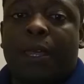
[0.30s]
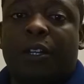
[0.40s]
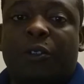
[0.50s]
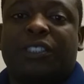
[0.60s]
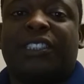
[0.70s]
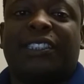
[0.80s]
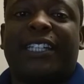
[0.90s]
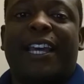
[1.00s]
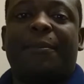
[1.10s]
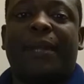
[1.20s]
Hello, this is
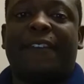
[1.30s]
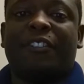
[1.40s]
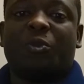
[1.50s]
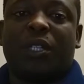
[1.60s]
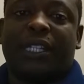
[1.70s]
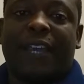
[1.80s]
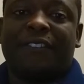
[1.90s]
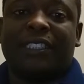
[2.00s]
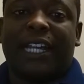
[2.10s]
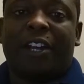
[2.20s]
Sam Davis with
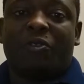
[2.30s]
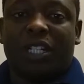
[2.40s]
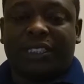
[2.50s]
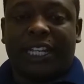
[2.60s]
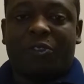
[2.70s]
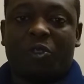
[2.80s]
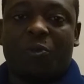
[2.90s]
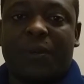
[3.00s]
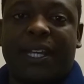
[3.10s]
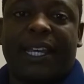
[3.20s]
Davis and Real Estate
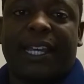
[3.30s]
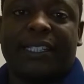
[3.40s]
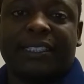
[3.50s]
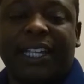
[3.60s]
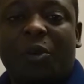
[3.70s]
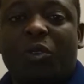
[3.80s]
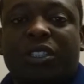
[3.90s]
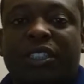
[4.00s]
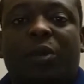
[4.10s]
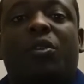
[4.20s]
Group, and today I want to
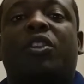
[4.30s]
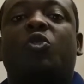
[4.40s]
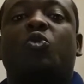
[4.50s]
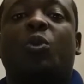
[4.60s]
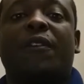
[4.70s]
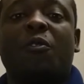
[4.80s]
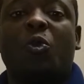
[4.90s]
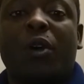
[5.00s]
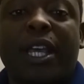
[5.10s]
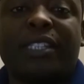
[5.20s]
share with you
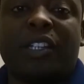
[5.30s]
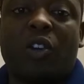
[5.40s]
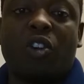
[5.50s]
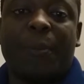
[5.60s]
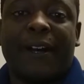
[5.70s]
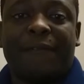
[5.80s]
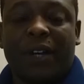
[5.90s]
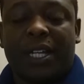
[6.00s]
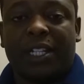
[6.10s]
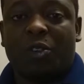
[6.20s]
different ways to go about
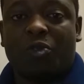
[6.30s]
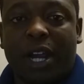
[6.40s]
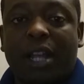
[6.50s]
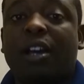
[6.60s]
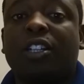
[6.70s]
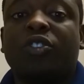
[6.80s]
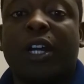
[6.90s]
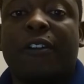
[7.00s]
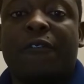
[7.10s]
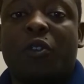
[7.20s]
finding the right
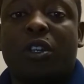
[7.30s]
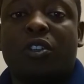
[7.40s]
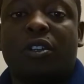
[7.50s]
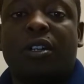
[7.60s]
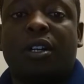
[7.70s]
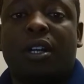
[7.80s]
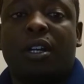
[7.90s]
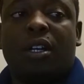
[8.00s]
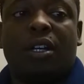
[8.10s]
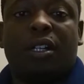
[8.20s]
contractor for your
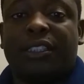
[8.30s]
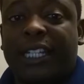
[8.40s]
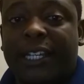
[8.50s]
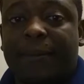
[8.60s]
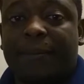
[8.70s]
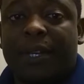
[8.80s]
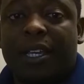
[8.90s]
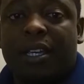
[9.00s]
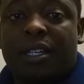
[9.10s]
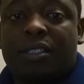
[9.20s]
team.
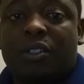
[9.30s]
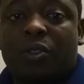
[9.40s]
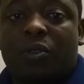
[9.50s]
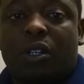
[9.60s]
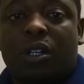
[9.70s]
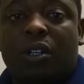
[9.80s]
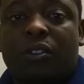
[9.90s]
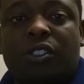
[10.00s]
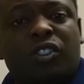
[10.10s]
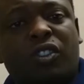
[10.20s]
To
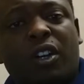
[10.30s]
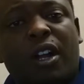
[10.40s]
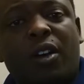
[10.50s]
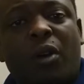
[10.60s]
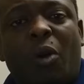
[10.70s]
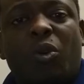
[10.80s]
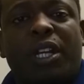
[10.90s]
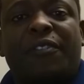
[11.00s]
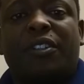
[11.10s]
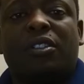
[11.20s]
start out, I want to
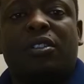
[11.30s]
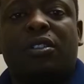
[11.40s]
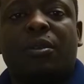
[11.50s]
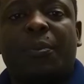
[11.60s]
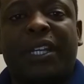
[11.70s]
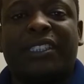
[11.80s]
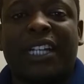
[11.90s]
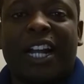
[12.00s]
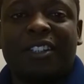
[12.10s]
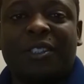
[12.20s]
give a big
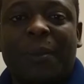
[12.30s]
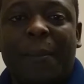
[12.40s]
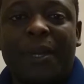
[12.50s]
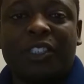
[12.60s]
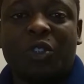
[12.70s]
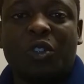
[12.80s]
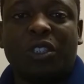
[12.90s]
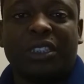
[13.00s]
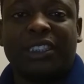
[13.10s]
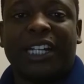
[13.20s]
shout out to my
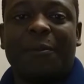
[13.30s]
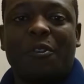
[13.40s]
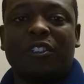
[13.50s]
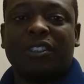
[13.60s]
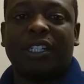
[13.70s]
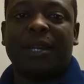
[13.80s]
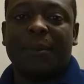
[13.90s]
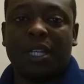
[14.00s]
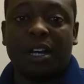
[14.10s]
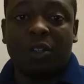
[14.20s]
mentors, Jay Morrison and
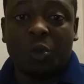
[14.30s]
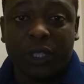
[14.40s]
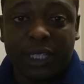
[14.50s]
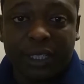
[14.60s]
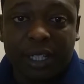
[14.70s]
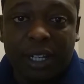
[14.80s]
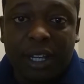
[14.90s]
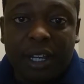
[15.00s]
Beyond Win.